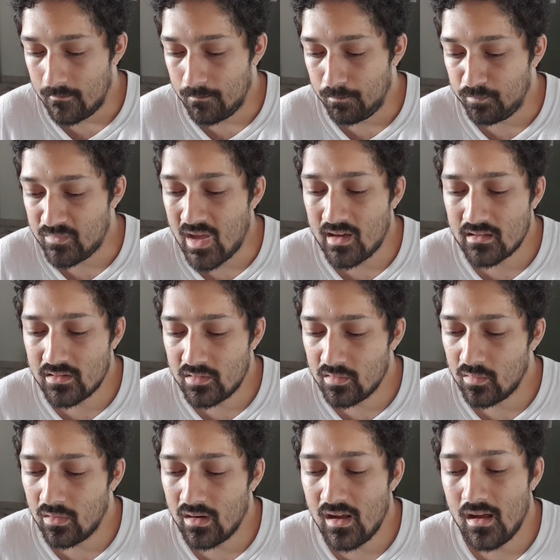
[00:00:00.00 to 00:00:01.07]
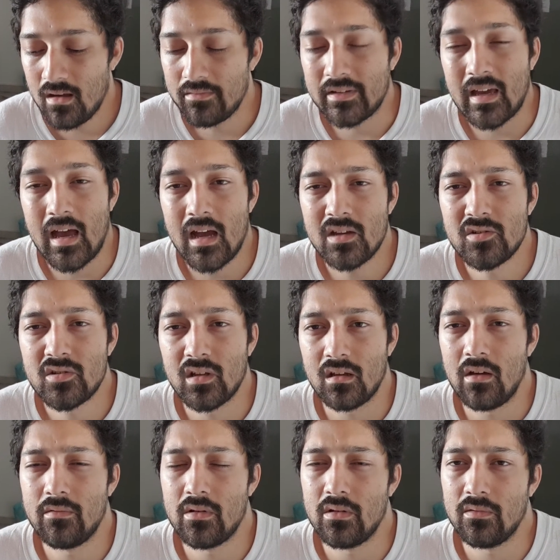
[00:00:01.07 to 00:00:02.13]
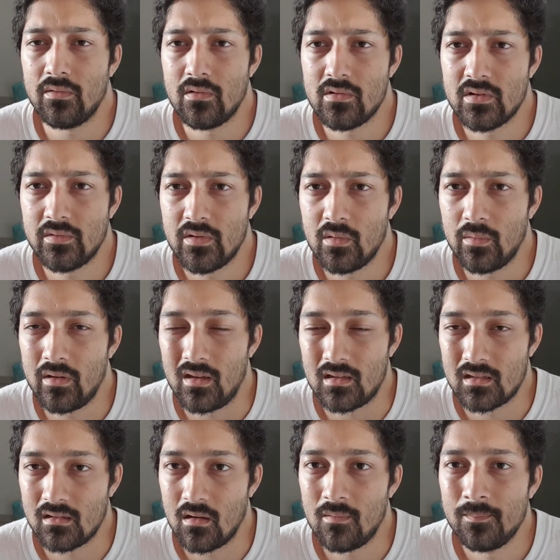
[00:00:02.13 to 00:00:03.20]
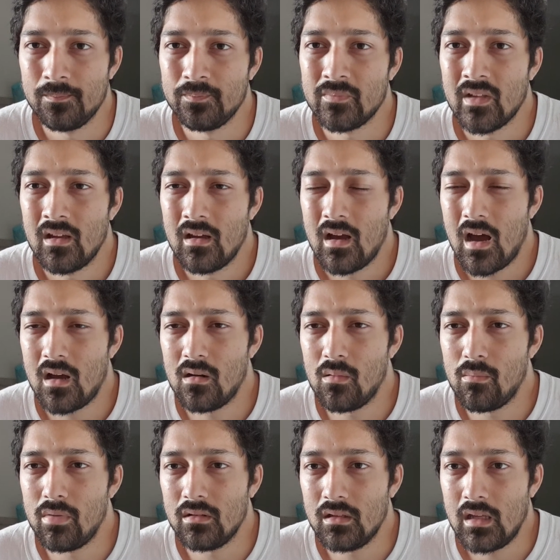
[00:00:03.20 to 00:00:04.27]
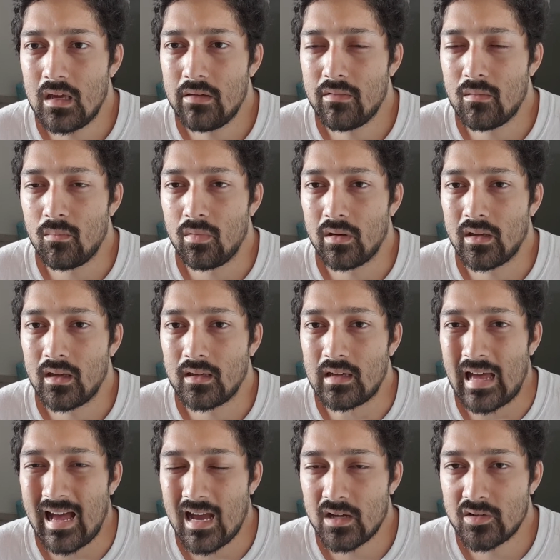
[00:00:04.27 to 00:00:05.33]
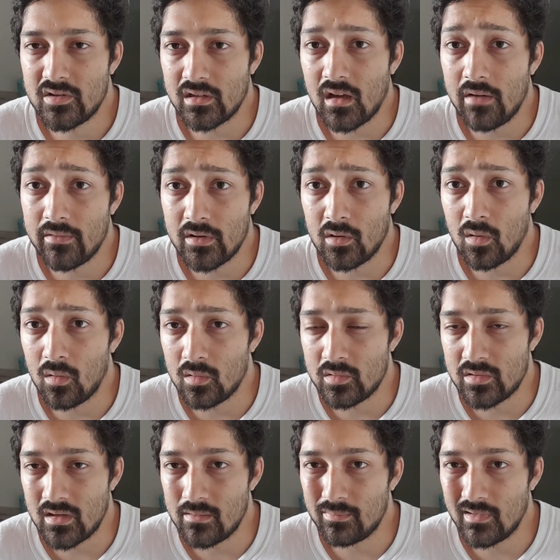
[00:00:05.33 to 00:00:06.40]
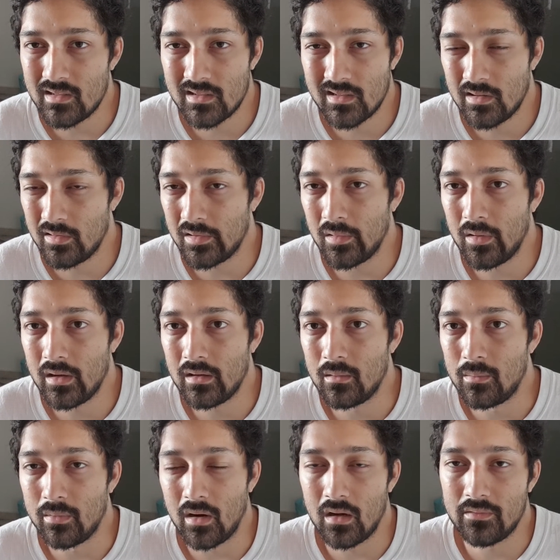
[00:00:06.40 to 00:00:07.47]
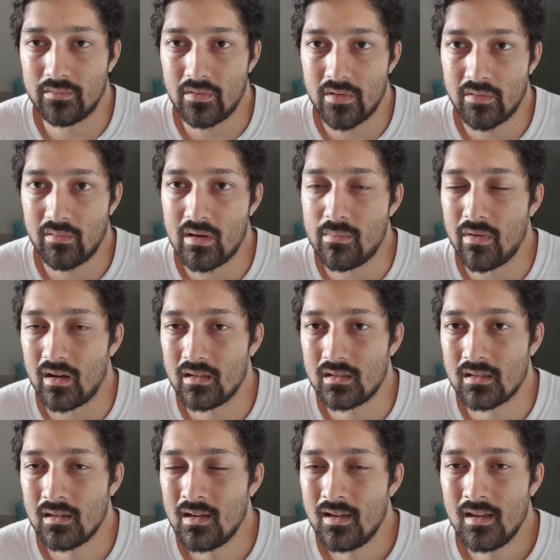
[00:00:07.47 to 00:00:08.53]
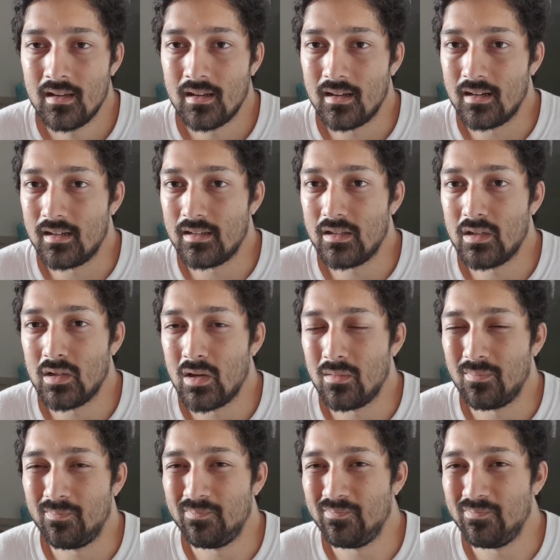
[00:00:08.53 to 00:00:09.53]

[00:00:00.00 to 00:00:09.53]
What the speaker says: Next, you'll want to have cash to cover your first few weeks. Now, I don't believe in bringing cash to cover your whole trip. Let's say you're going abroad for 3 months. Probably